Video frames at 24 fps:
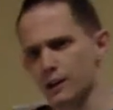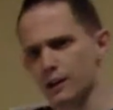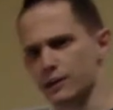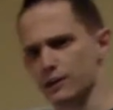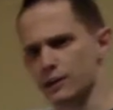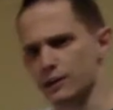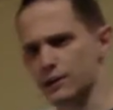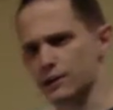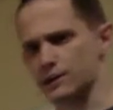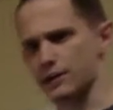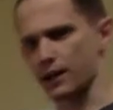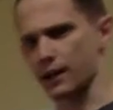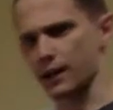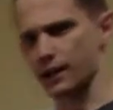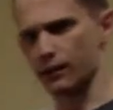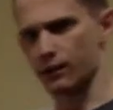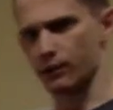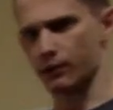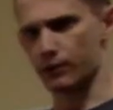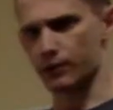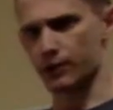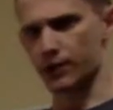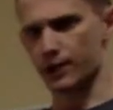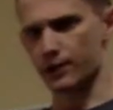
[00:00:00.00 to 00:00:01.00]
in just a second,
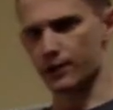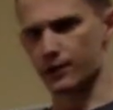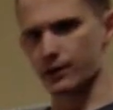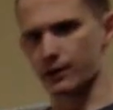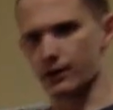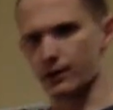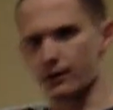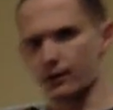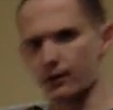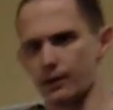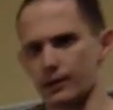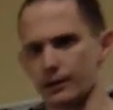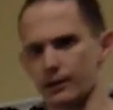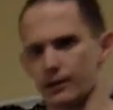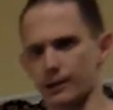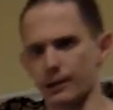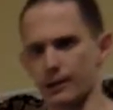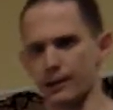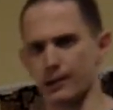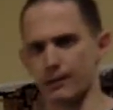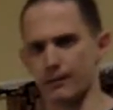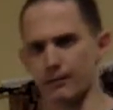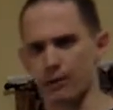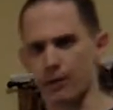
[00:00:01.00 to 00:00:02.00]
you guys go ahead and
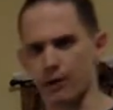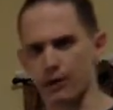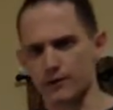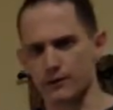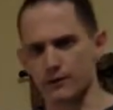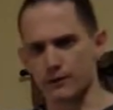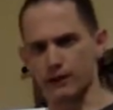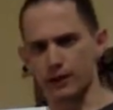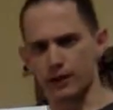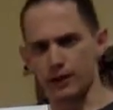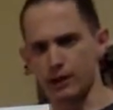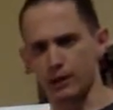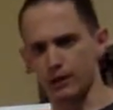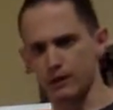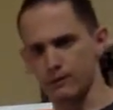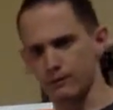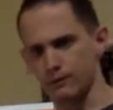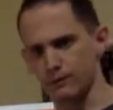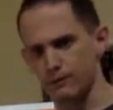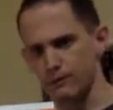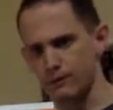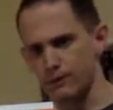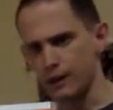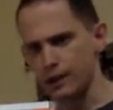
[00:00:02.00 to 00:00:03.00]
pause the video
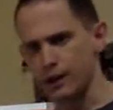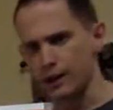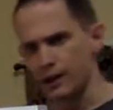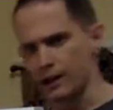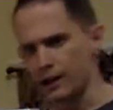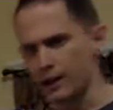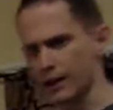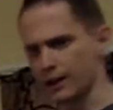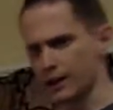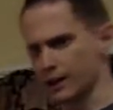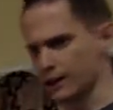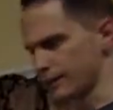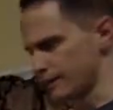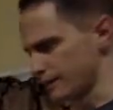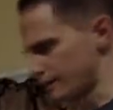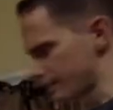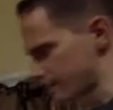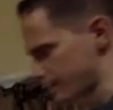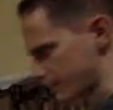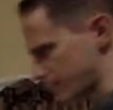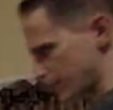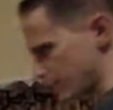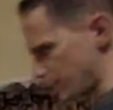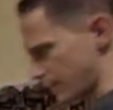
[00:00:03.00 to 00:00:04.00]
and
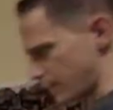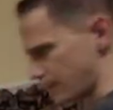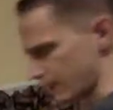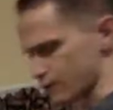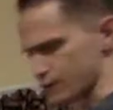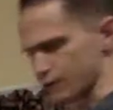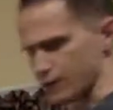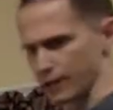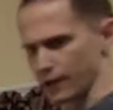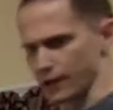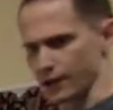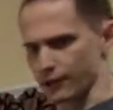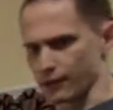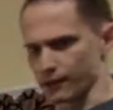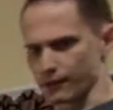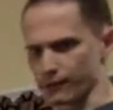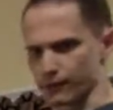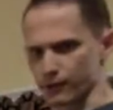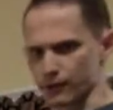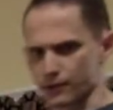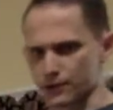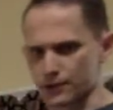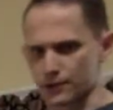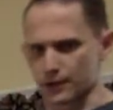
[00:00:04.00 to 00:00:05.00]
check out the
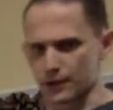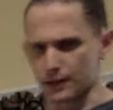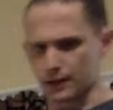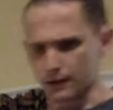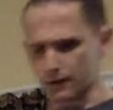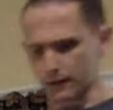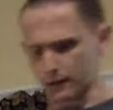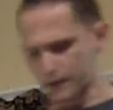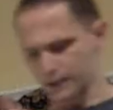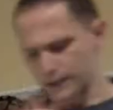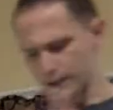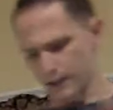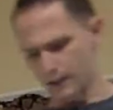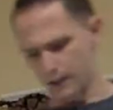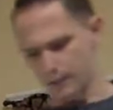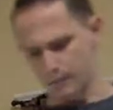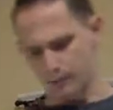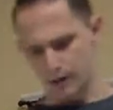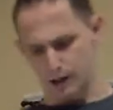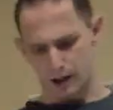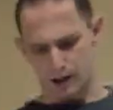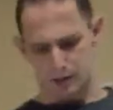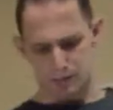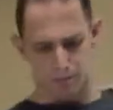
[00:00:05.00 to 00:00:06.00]
first link down at the
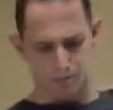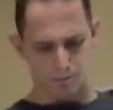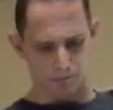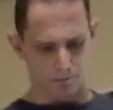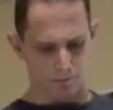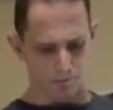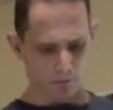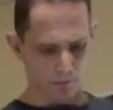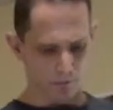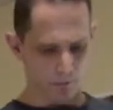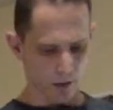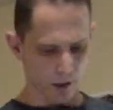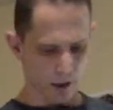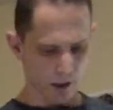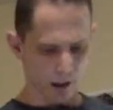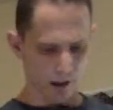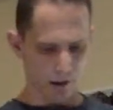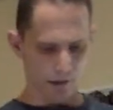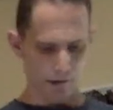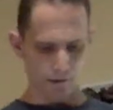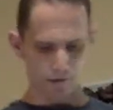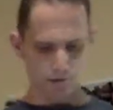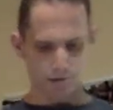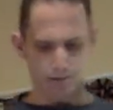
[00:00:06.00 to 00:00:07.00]
bottom.
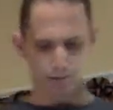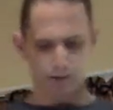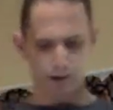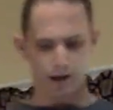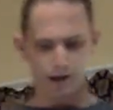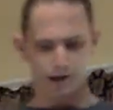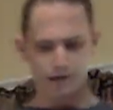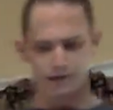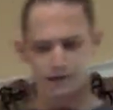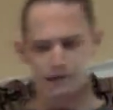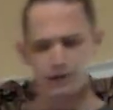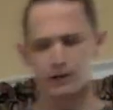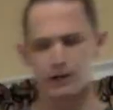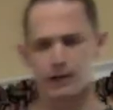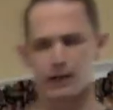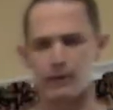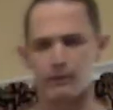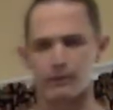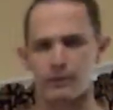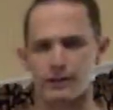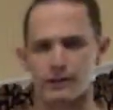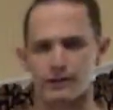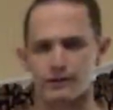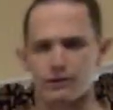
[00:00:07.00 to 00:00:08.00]
It's about
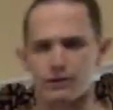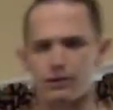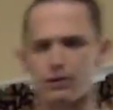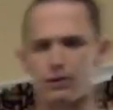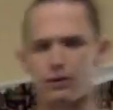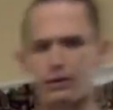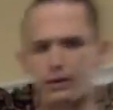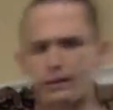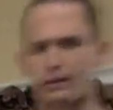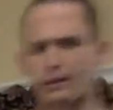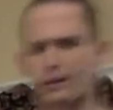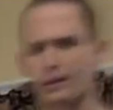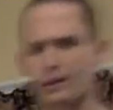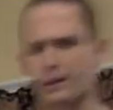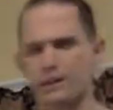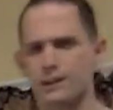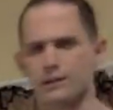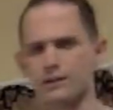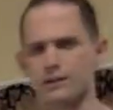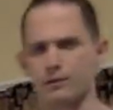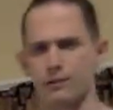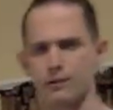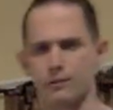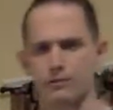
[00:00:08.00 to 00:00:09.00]
2.5 minutes long.
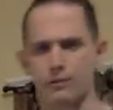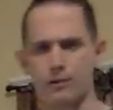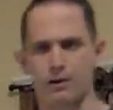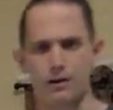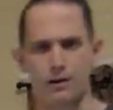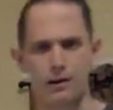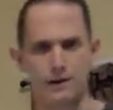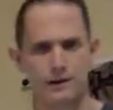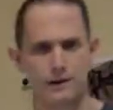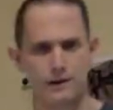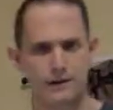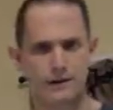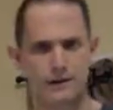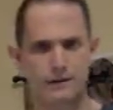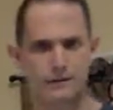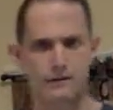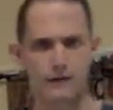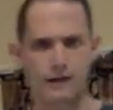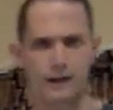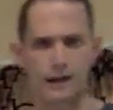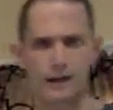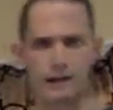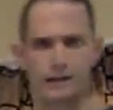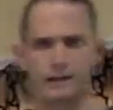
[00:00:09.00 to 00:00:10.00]
Let's go ahead and pause
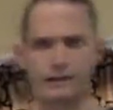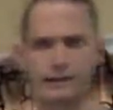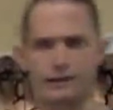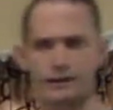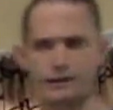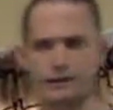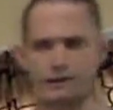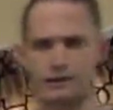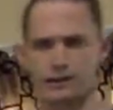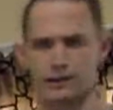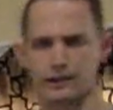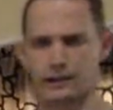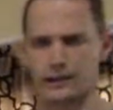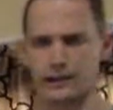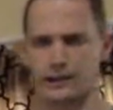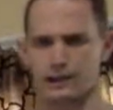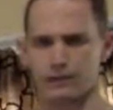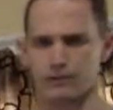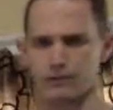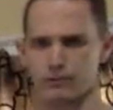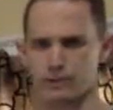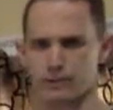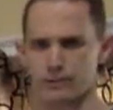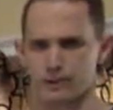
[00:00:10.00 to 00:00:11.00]
and check that
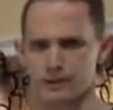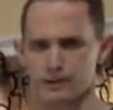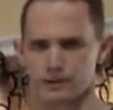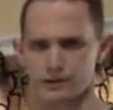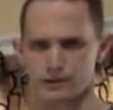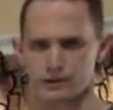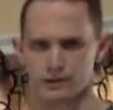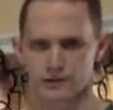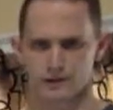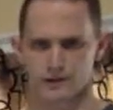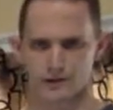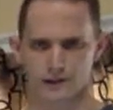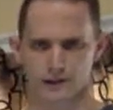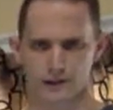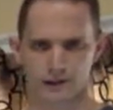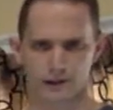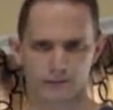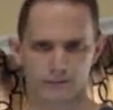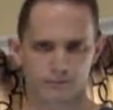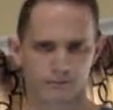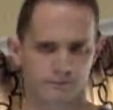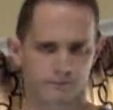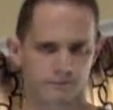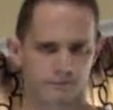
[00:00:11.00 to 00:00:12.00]
out. We'll get back to you in just a second.